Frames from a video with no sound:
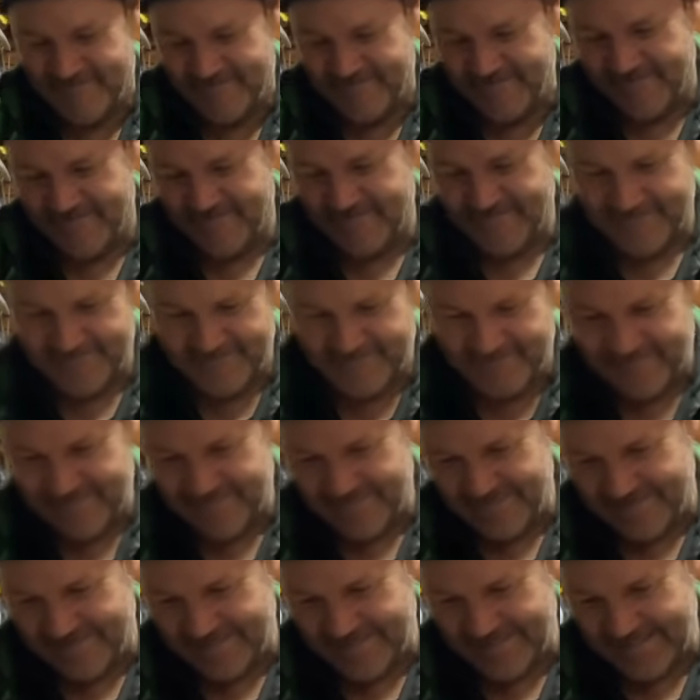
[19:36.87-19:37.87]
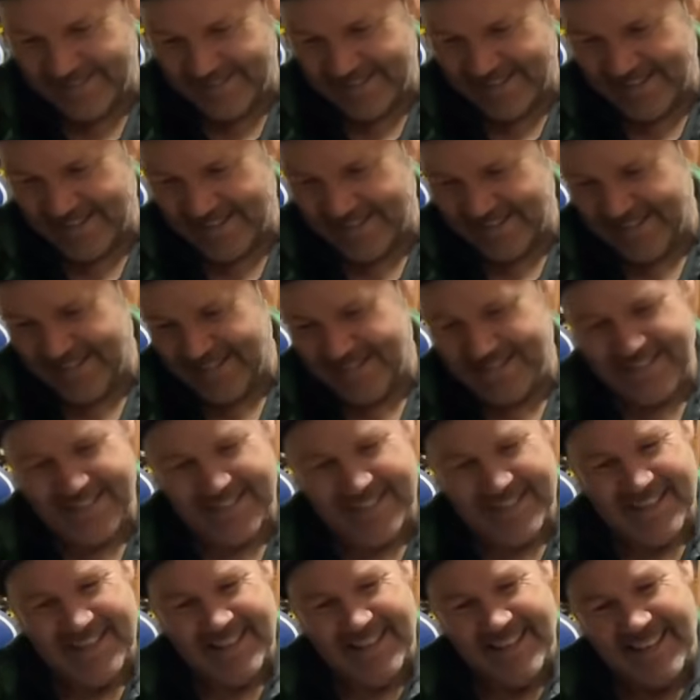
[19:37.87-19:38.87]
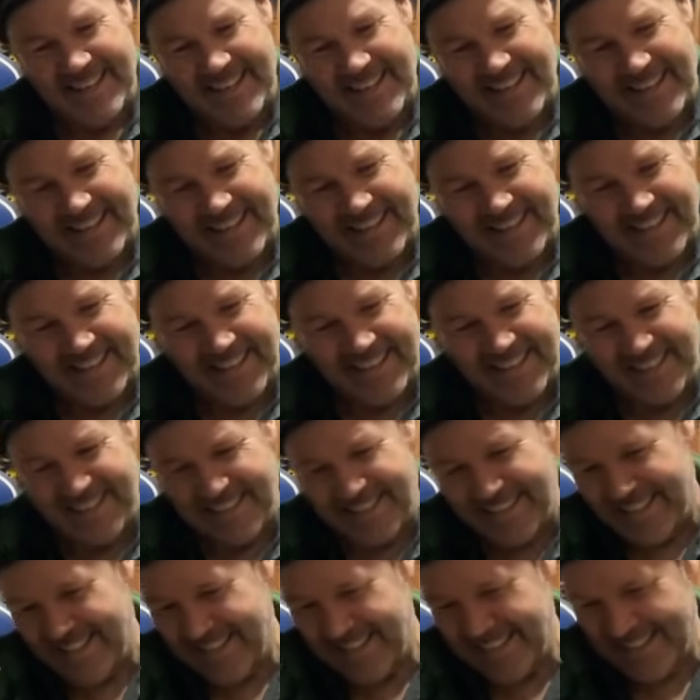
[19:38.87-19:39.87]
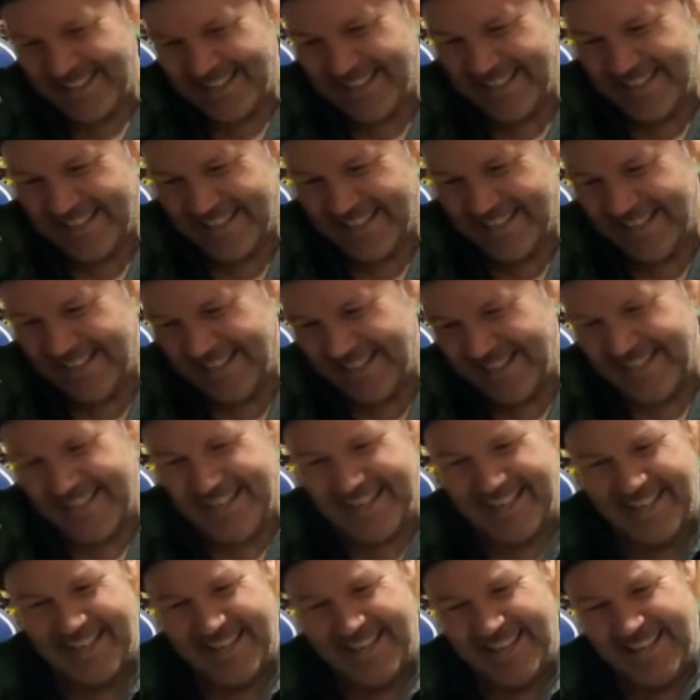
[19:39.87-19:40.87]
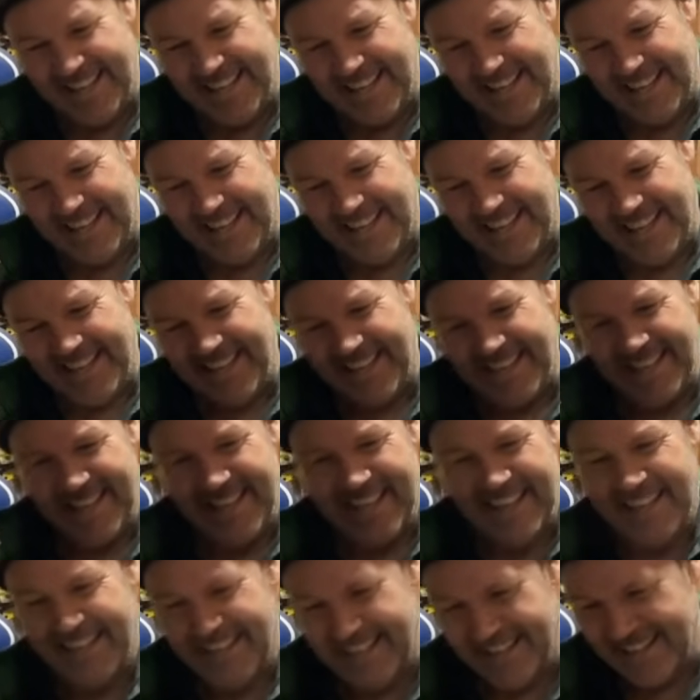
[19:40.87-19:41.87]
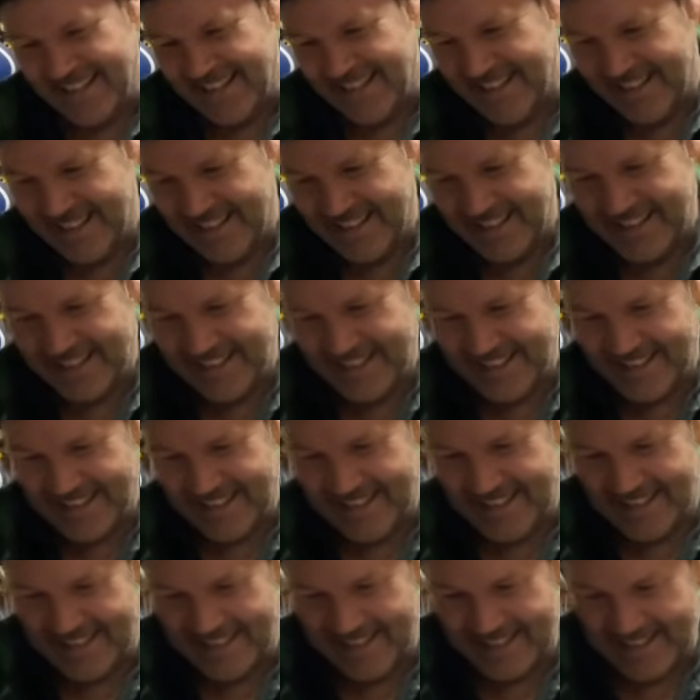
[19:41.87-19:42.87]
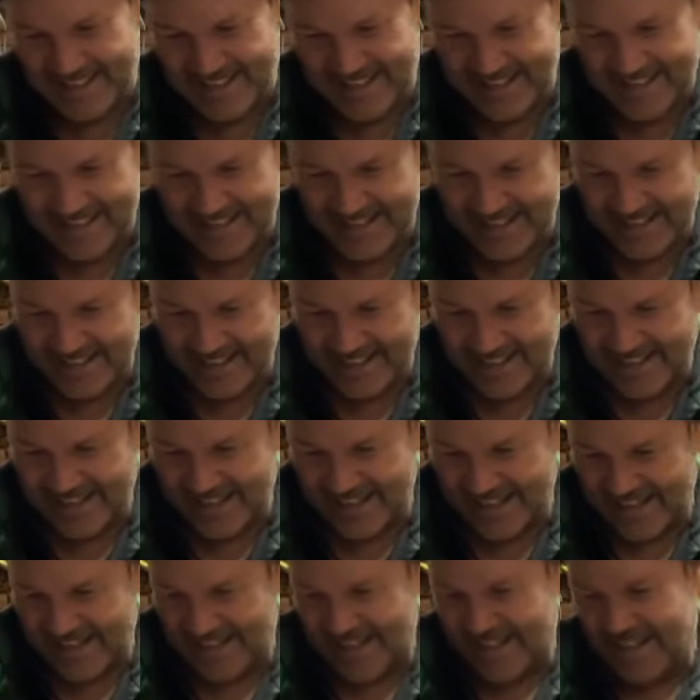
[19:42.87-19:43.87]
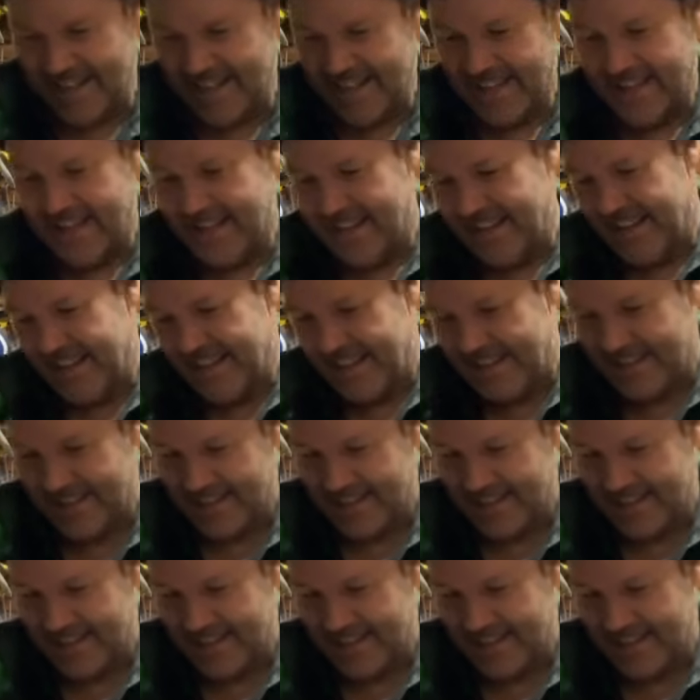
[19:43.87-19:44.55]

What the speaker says: Nothing is said.